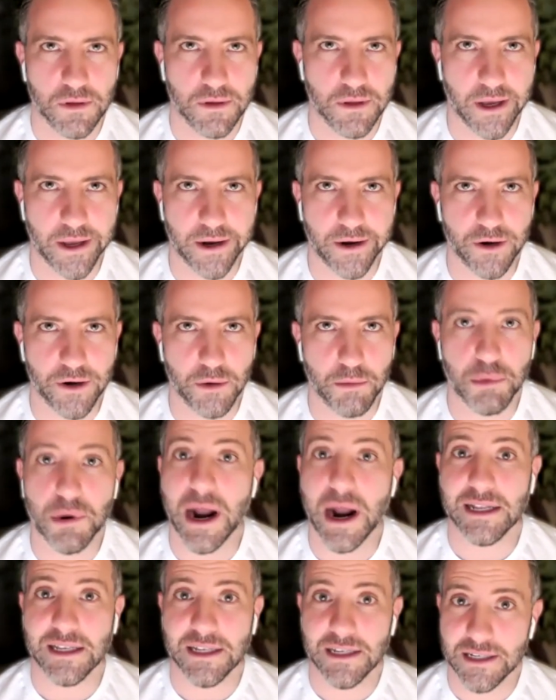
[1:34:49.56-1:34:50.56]
i don't know
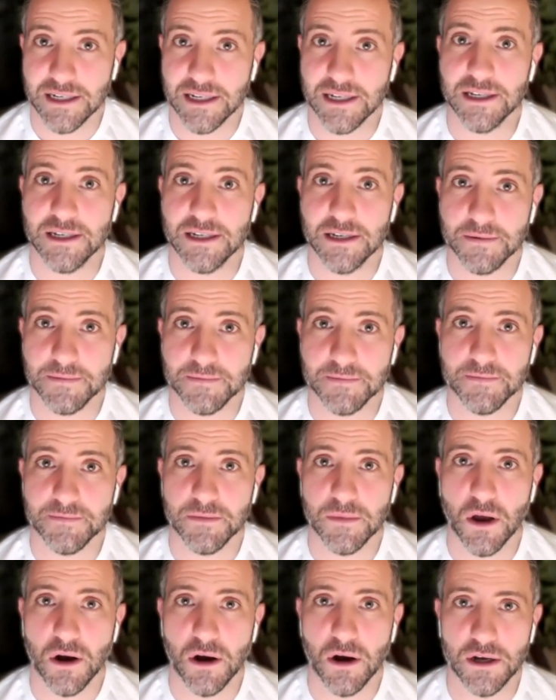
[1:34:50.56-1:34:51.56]
practices
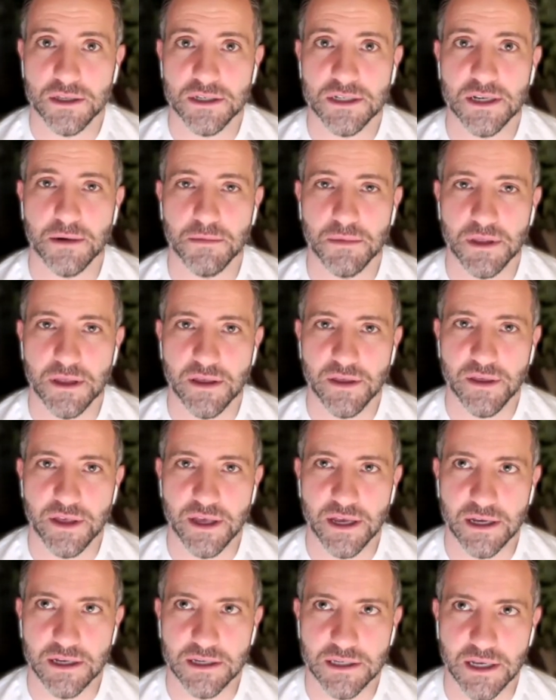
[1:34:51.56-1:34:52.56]
on some of the
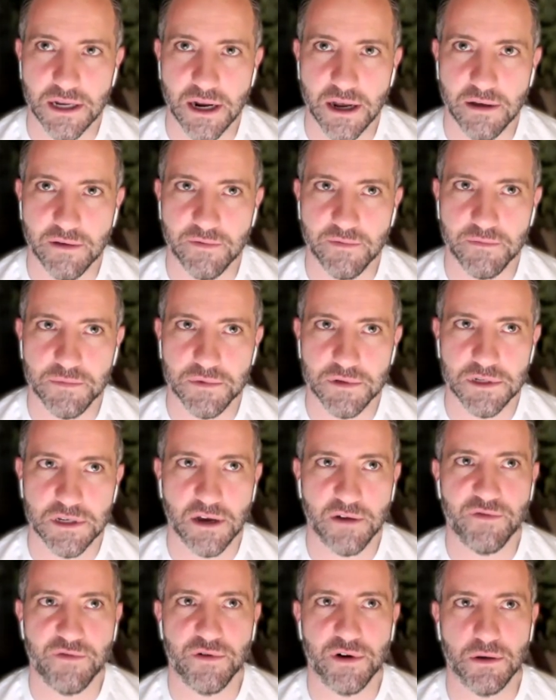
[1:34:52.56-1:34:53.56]
things that i'm
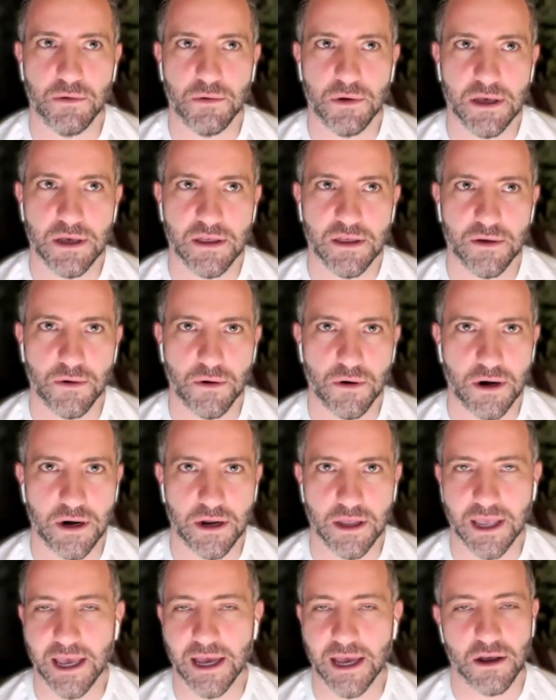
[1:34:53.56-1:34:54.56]
suffering with
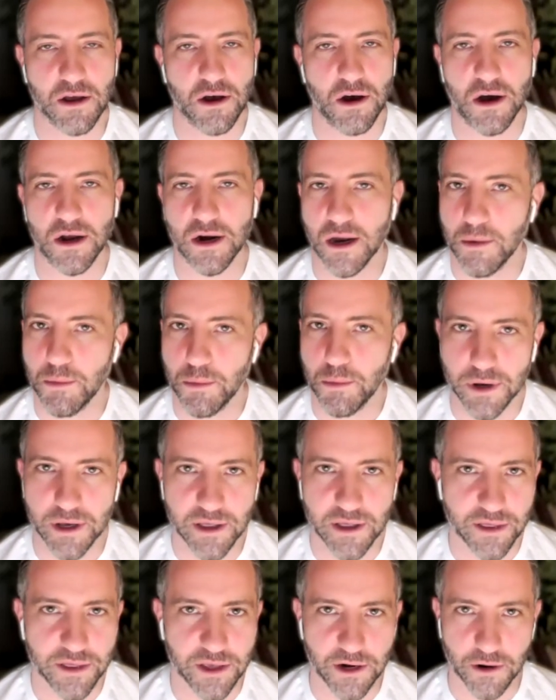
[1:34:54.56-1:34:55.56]
or get caught up
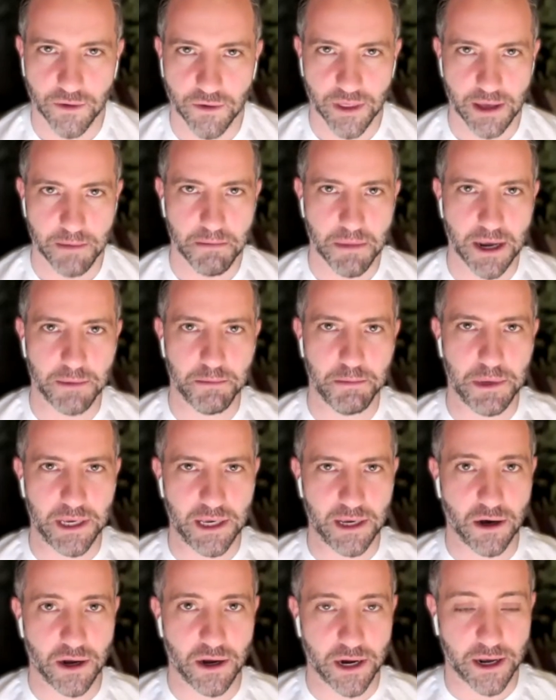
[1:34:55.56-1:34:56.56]
with you know that might
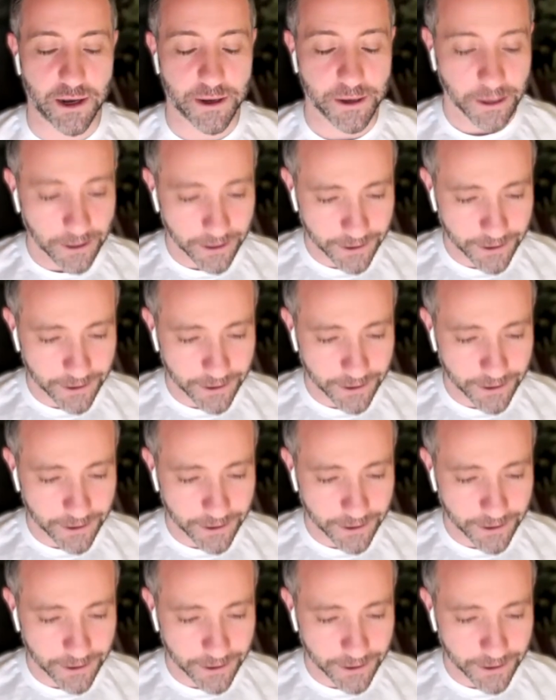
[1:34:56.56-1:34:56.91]
be on a